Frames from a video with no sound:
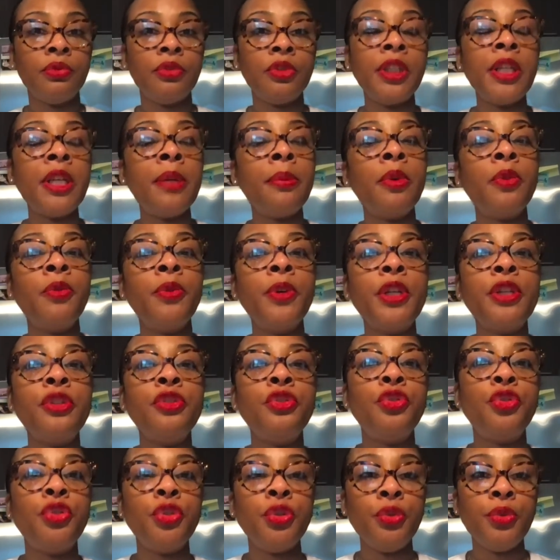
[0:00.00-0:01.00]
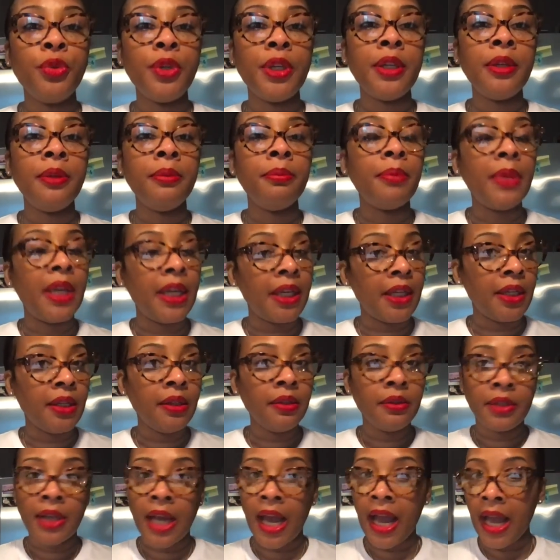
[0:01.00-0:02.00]
Teena Marie's Judy,
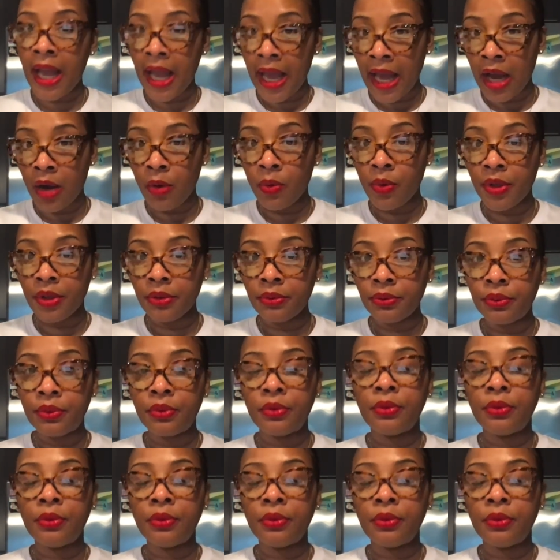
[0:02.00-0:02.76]
Mickey, not Howard,